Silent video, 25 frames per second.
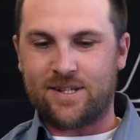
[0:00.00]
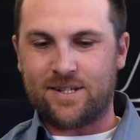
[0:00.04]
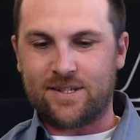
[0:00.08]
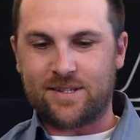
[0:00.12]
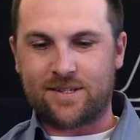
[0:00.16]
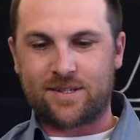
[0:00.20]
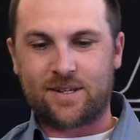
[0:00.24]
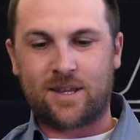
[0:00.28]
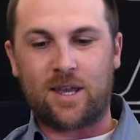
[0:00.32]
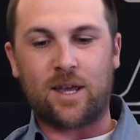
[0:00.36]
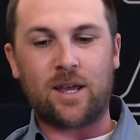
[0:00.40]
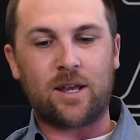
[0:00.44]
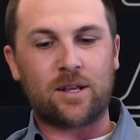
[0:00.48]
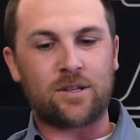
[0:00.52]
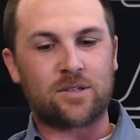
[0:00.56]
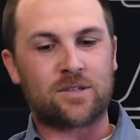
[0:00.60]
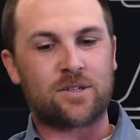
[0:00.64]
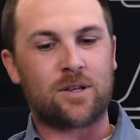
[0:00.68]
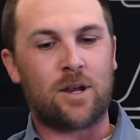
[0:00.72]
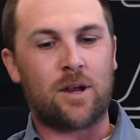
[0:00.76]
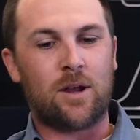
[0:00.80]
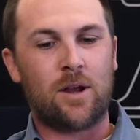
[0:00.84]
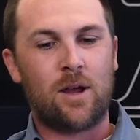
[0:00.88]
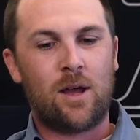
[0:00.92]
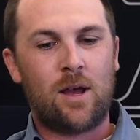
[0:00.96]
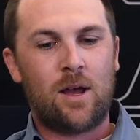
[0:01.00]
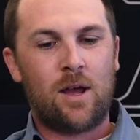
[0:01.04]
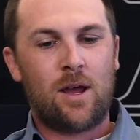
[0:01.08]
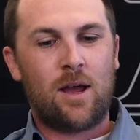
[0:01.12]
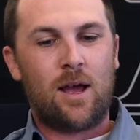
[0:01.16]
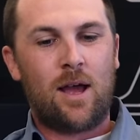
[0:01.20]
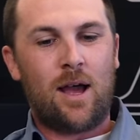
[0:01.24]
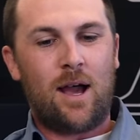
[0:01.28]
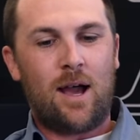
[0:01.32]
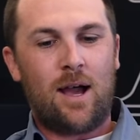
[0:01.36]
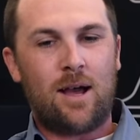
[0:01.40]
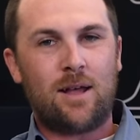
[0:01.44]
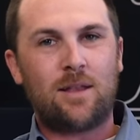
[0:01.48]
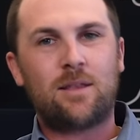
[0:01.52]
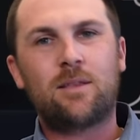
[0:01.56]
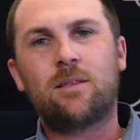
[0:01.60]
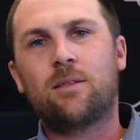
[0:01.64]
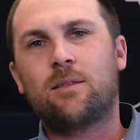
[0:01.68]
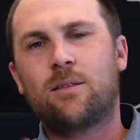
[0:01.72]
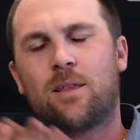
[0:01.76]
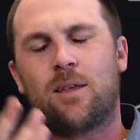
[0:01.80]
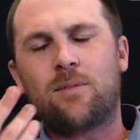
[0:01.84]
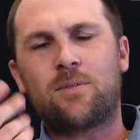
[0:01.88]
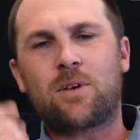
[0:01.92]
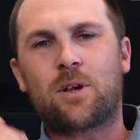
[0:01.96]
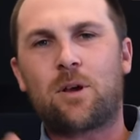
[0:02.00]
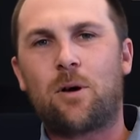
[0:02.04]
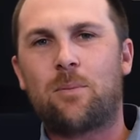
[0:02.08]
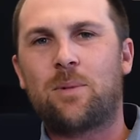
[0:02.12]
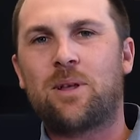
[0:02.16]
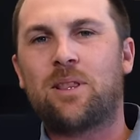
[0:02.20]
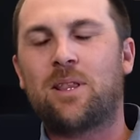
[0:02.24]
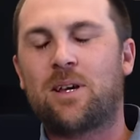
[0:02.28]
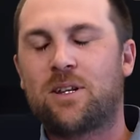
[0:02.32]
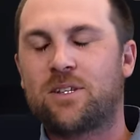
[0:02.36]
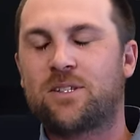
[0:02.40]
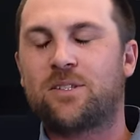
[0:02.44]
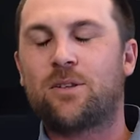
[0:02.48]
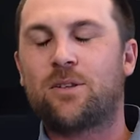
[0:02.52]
is king. So uh, leave a comment. Let